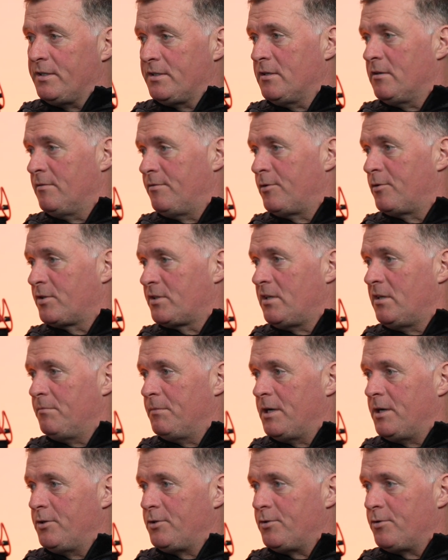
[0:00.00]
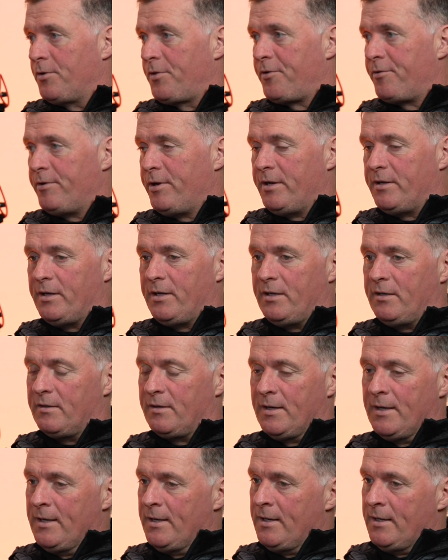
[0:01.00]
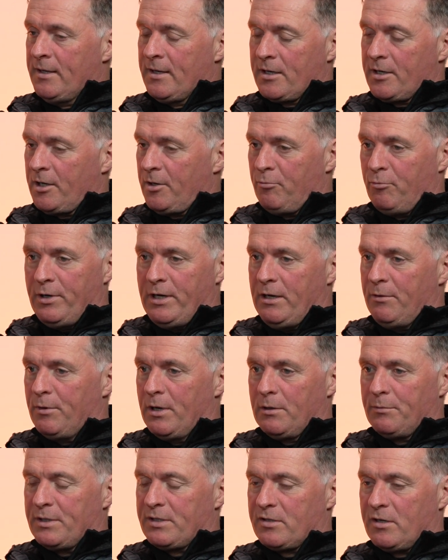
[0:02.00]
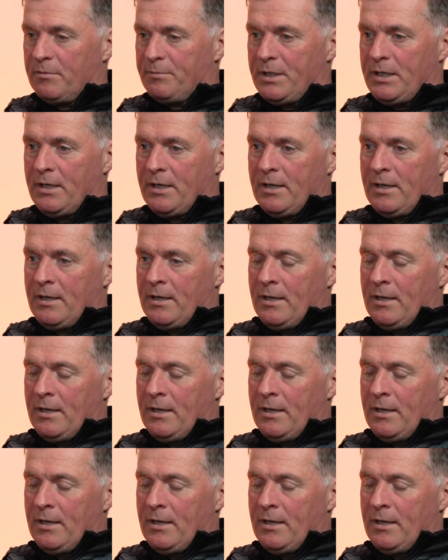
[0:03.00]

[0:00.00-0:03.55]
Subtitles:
He's now first team manager at 13. Got on really well with Tommy.